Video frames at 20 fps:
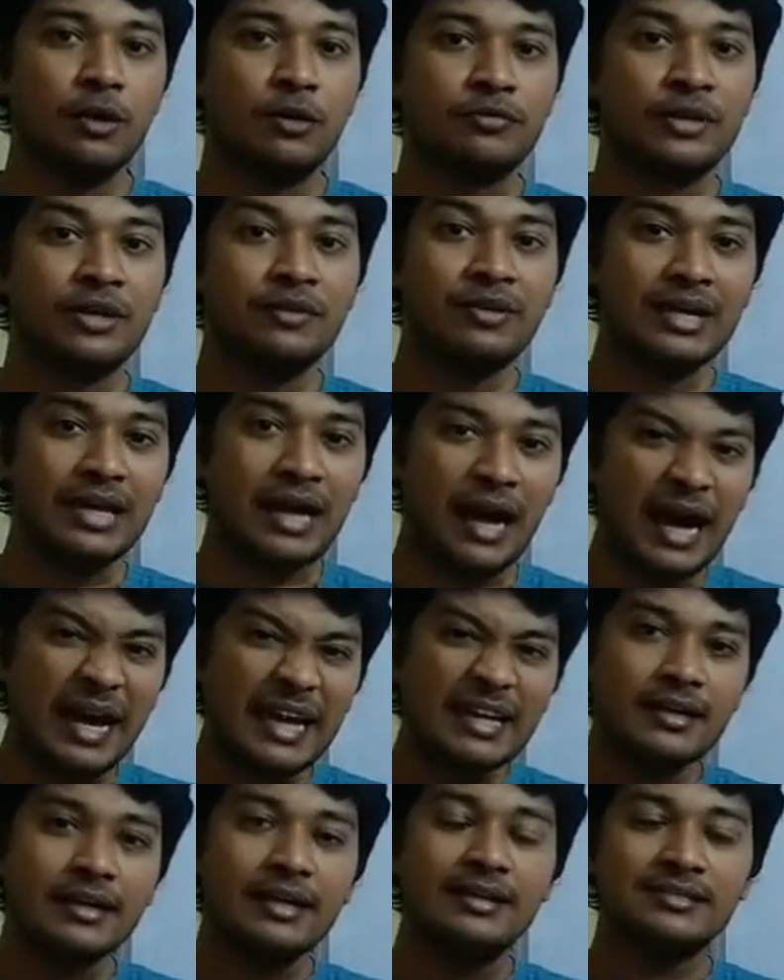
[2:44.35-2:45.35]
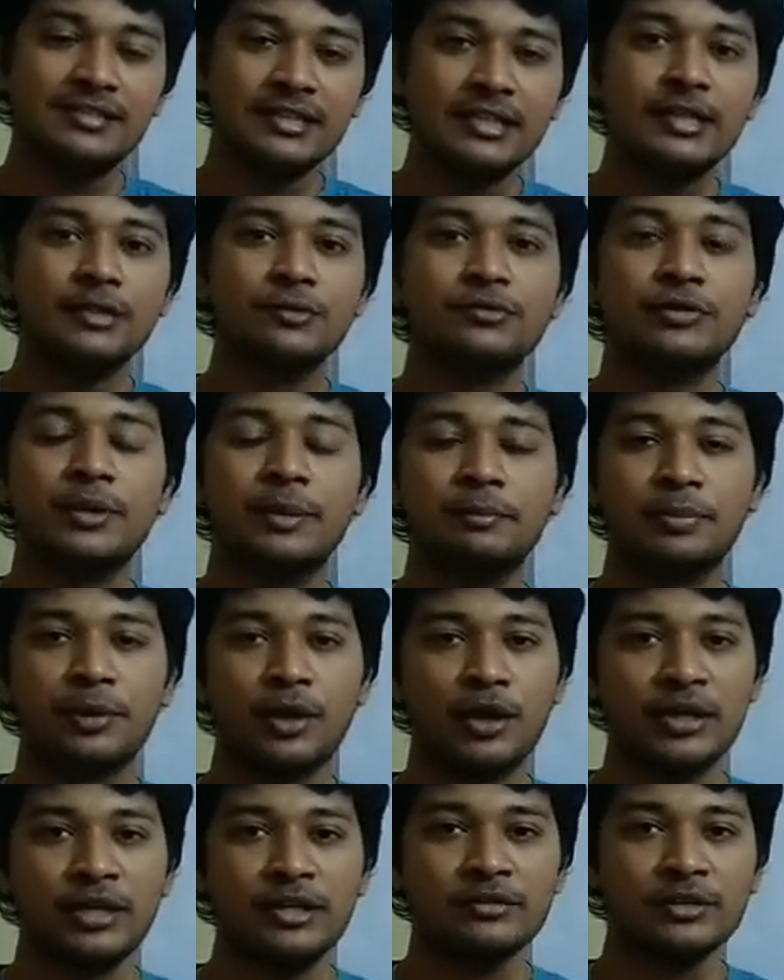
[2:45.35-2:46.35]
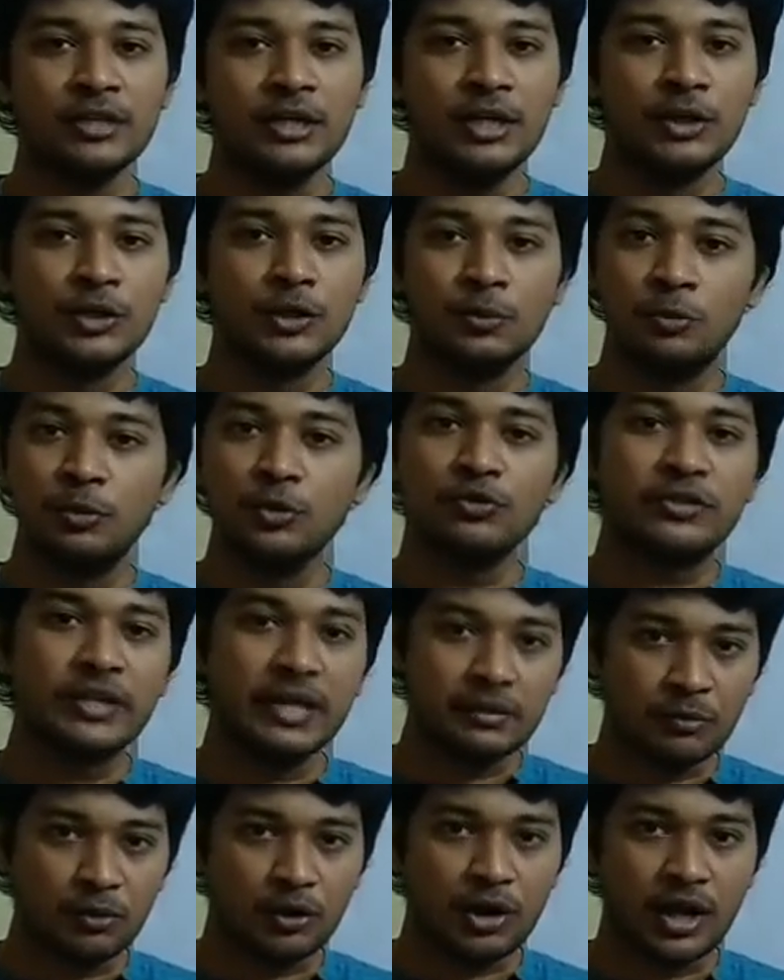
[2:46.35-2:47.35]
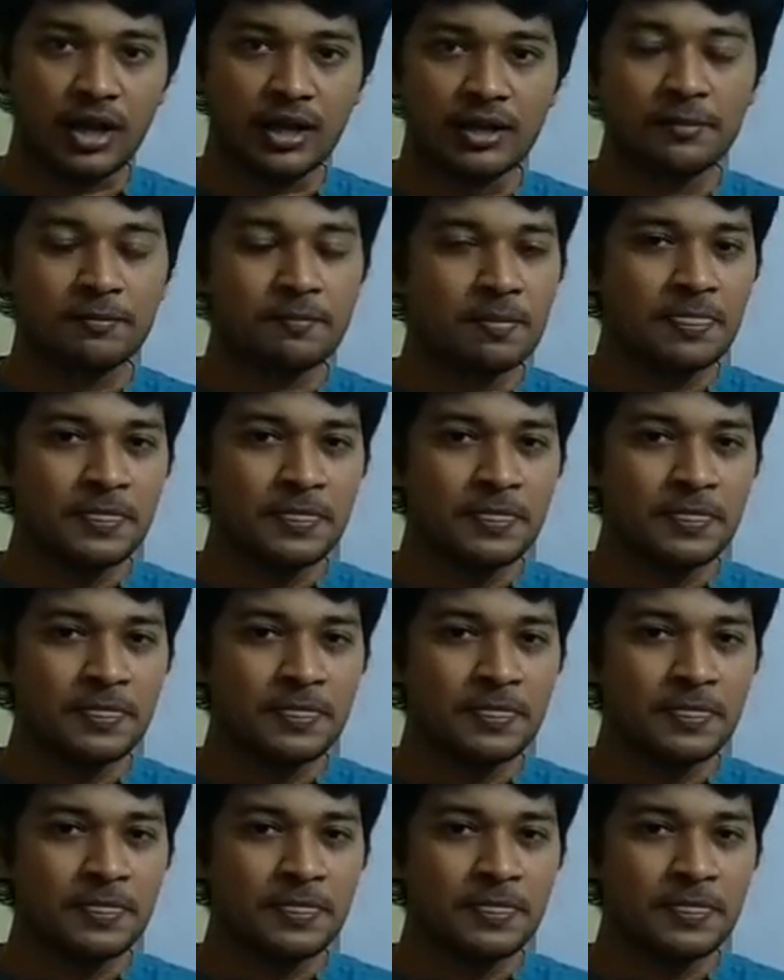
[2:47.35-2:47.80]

of giving higher incentives to employees to boost their morale.